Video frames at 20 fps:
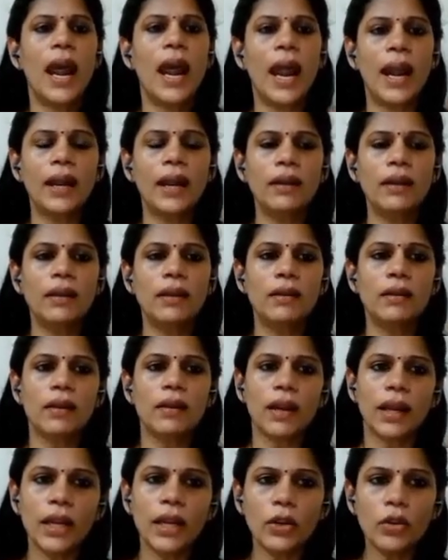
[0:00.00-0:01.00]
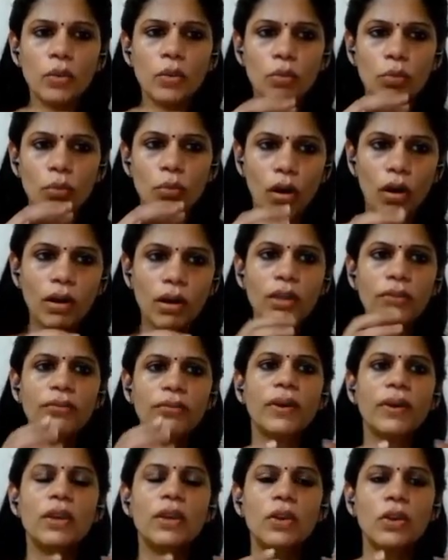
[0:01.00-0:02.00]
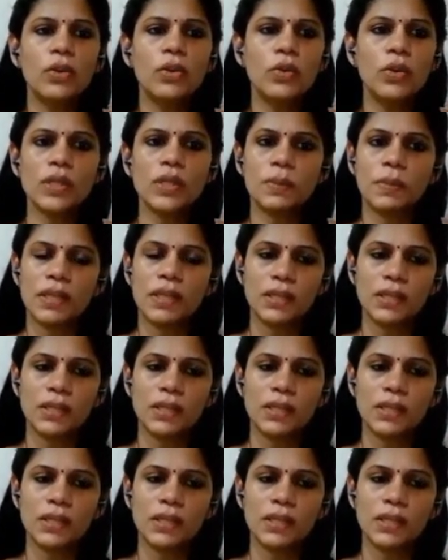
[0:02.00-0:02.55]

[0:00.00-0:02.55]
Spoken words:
and try to modify your USP.